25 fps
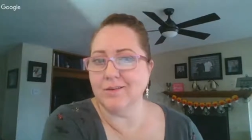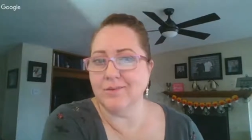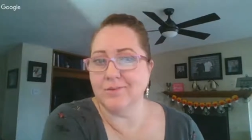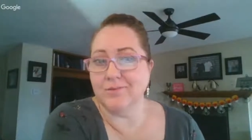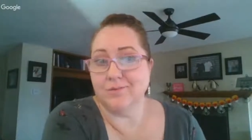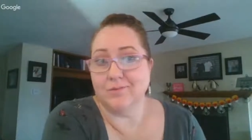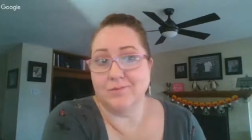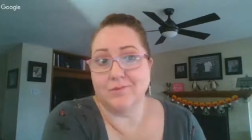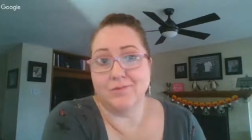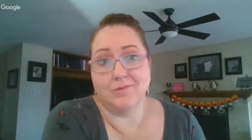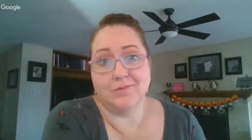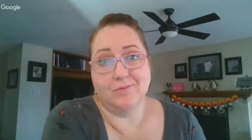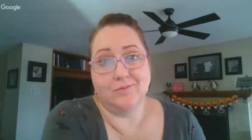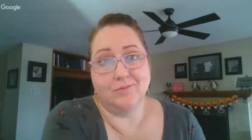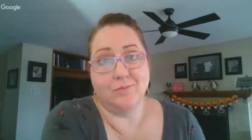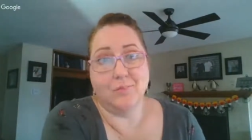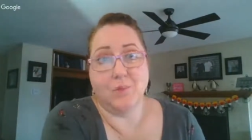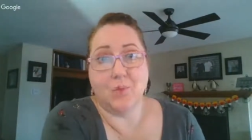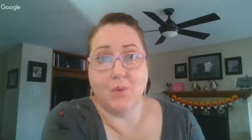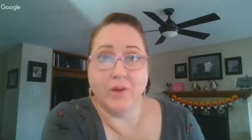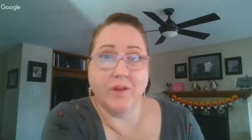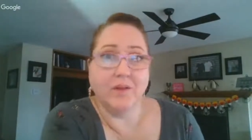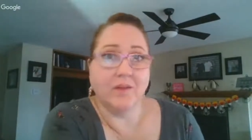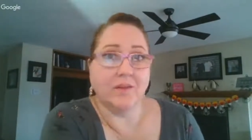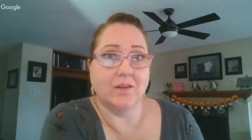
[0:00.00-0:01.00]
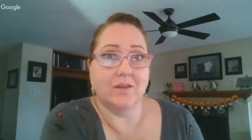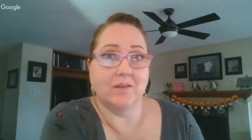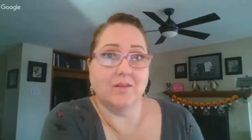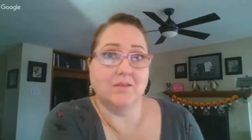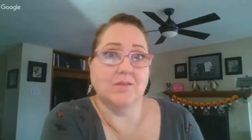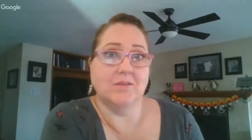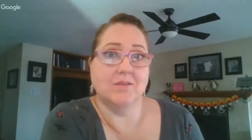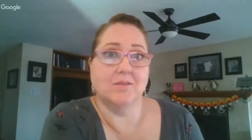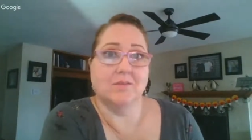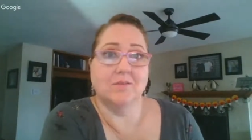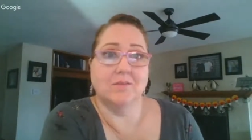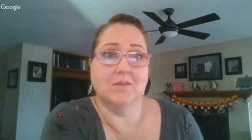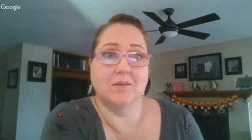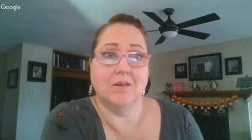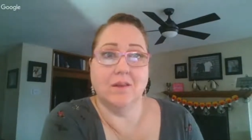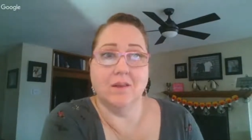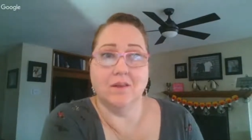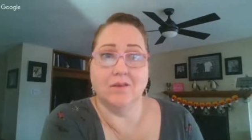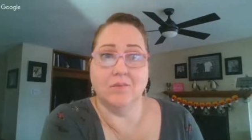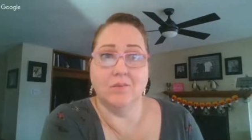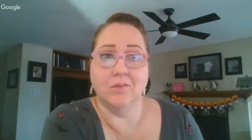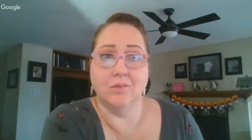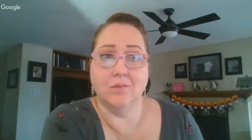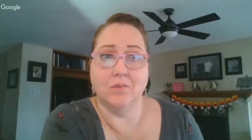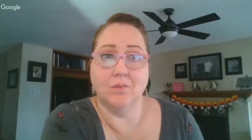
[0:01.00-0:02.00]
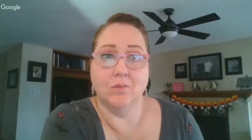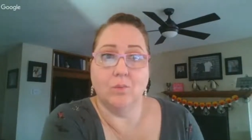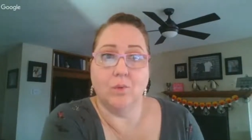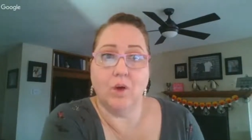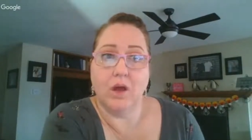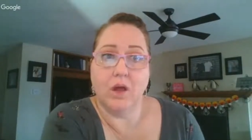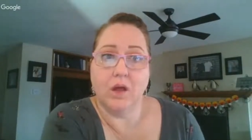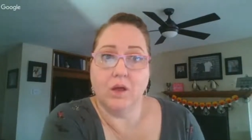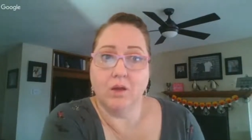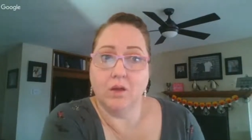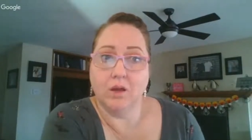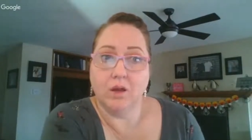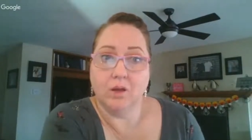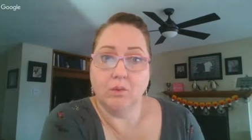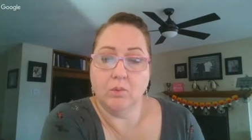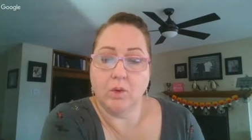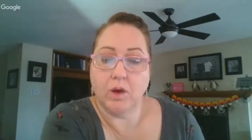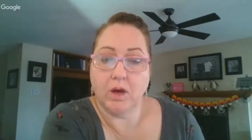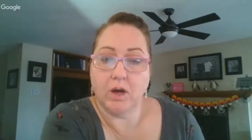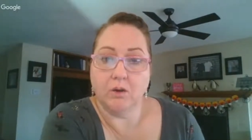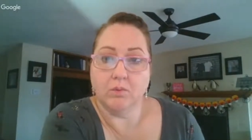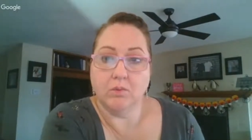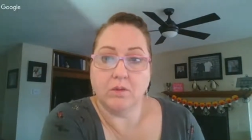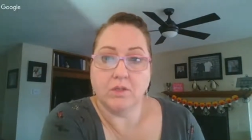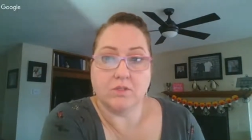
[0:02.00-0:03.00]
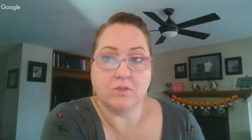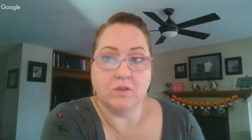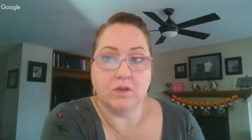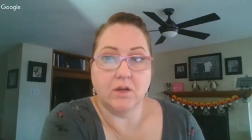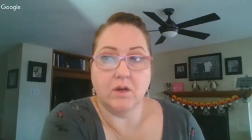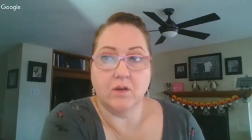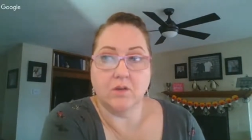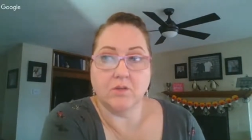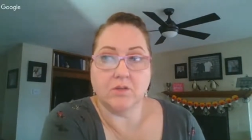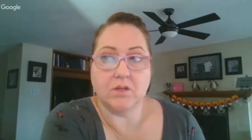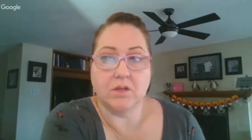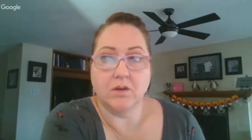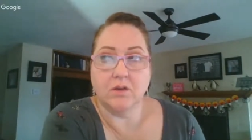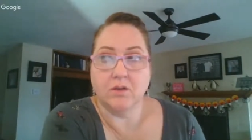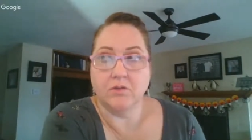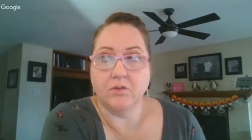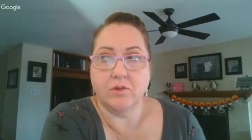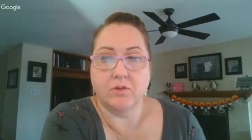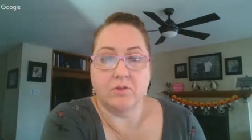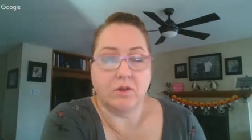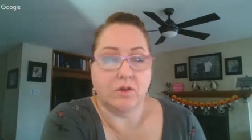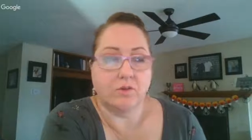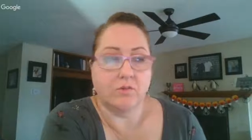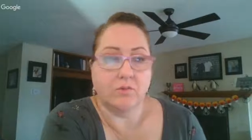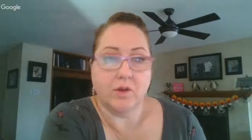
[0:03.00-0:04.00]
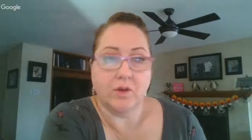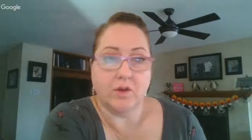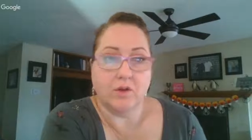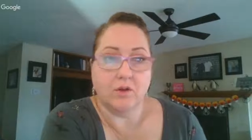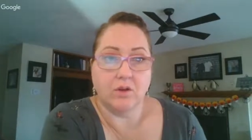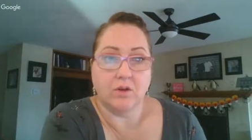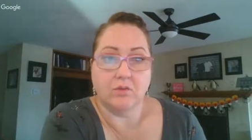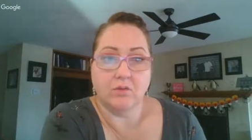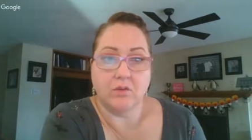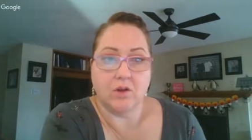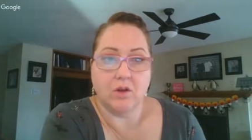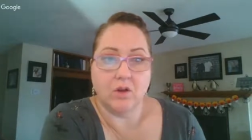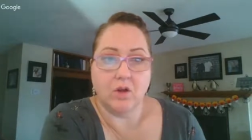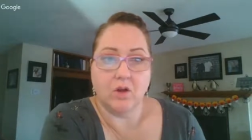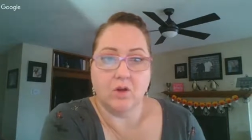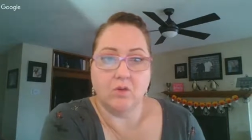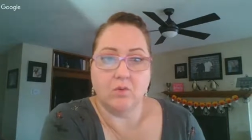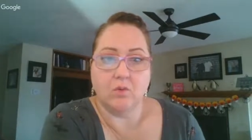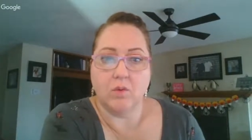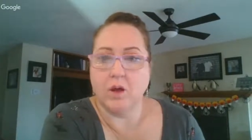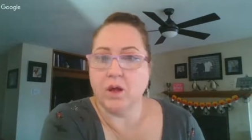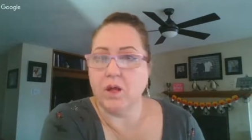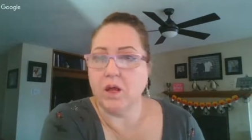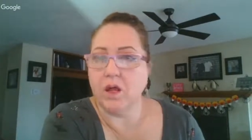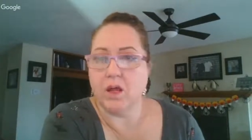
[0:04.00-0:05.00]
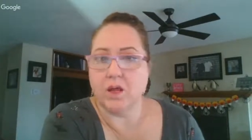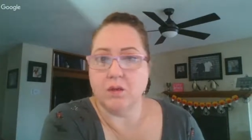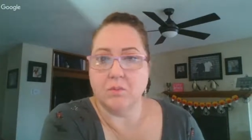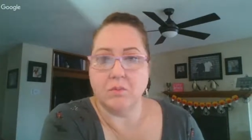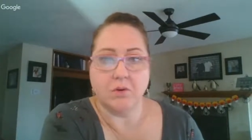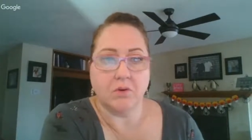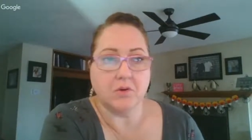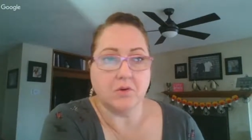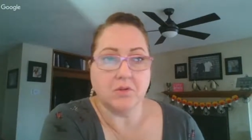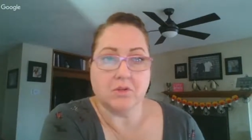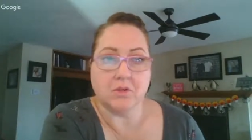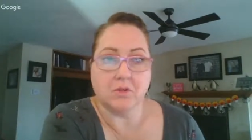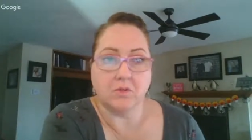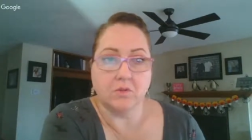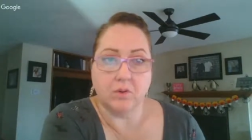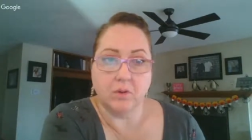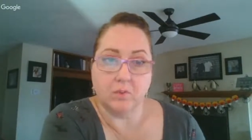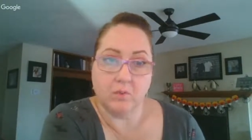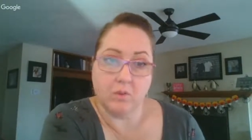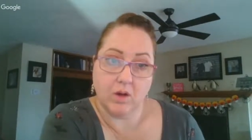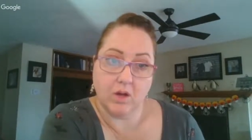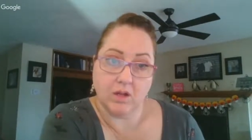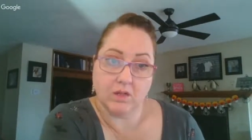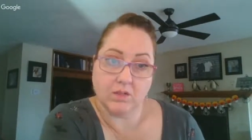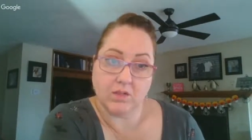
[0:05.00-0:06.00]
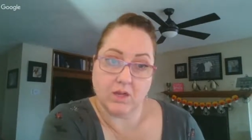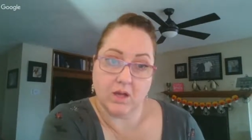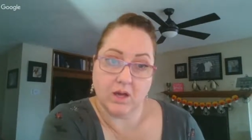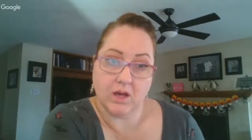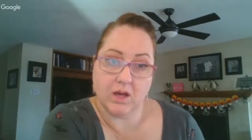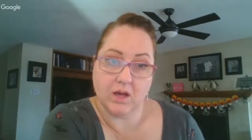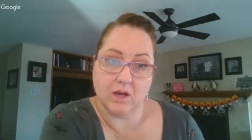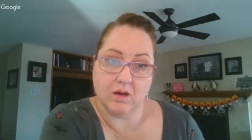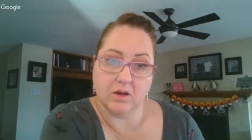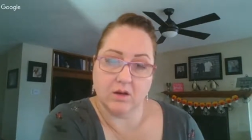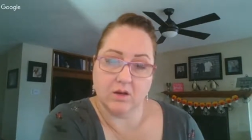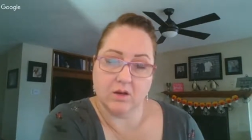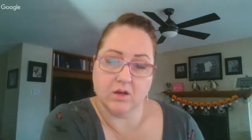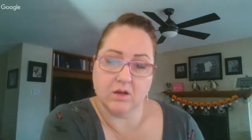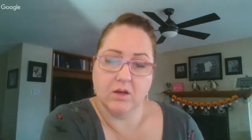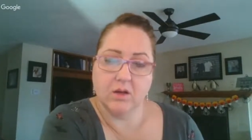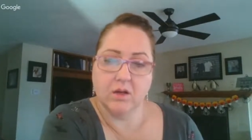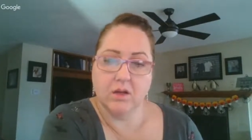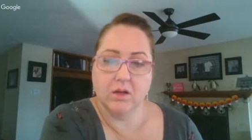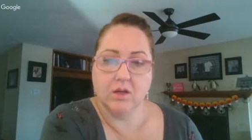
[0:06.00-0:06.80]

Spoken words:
of pointless. Like, why are we doing all this interviewing if we don't even know what kind of person we want to hire?